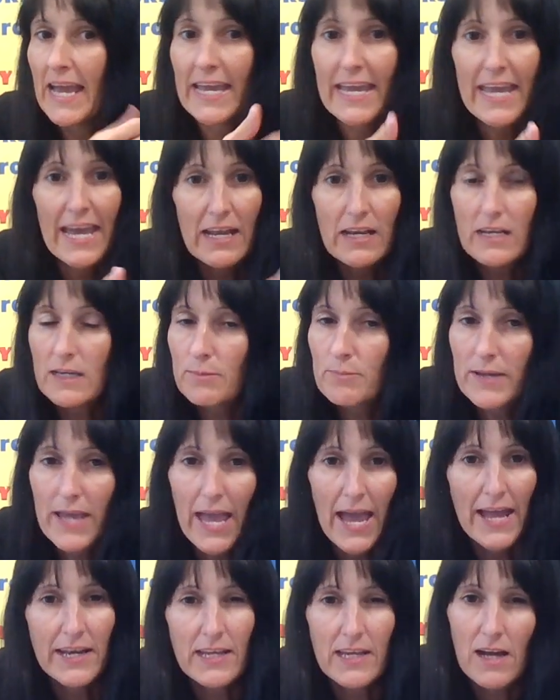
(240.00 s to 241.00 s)
again, it can be
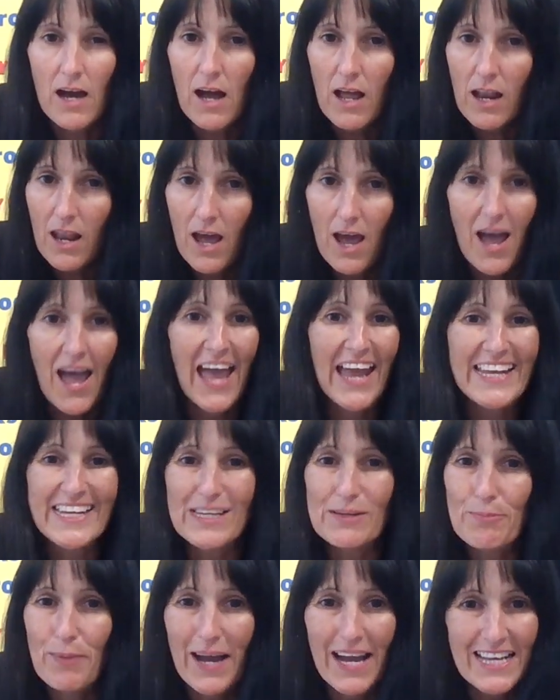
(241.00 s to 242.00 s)
any colour,
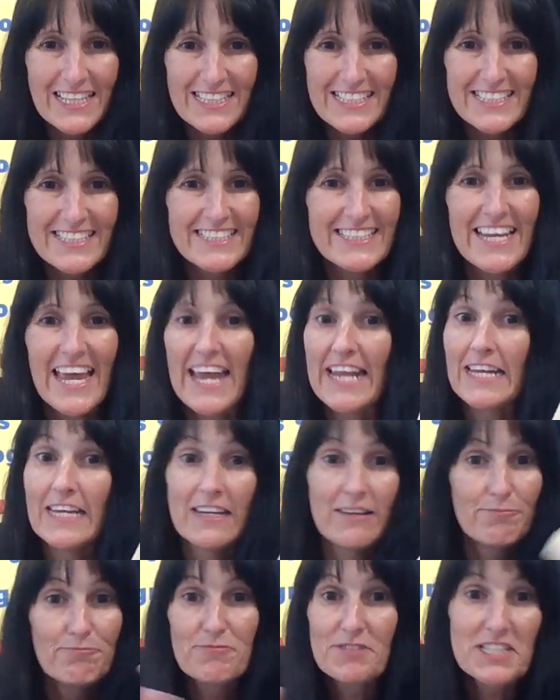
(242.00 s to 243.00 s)
any pattern,
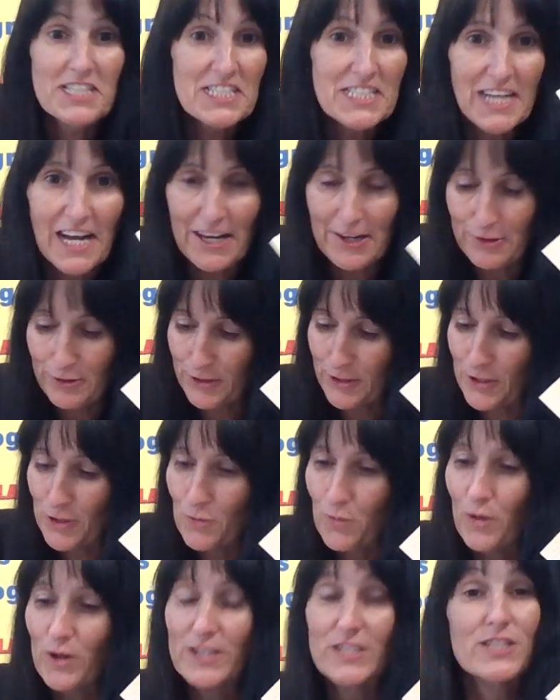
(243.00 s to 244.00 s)
any style that you
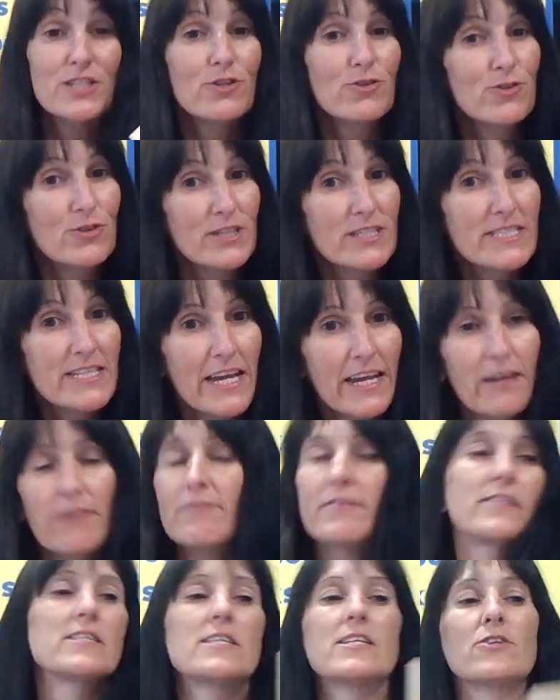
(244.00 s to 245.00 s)
want, so you can
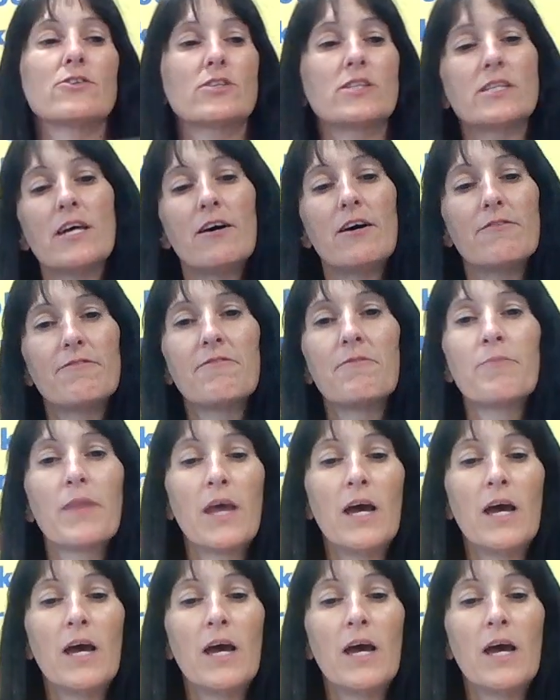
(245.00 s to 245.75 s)
decorate it yourself.